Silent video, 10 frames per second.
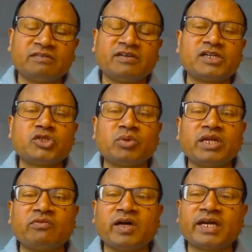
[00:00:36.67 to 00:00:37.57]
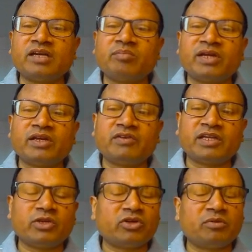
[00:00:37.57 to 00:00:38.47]
virtual environment
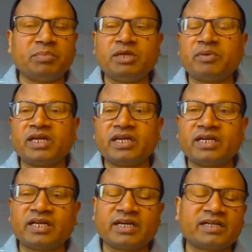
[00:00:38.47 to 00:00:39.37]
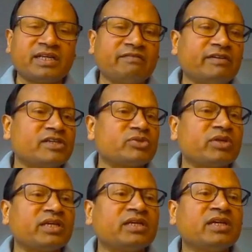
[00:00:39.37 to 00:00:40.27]
where people are interacting
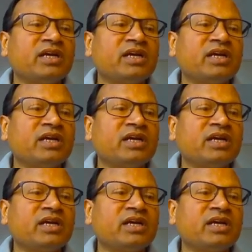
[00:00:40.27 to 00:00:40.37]
virtually.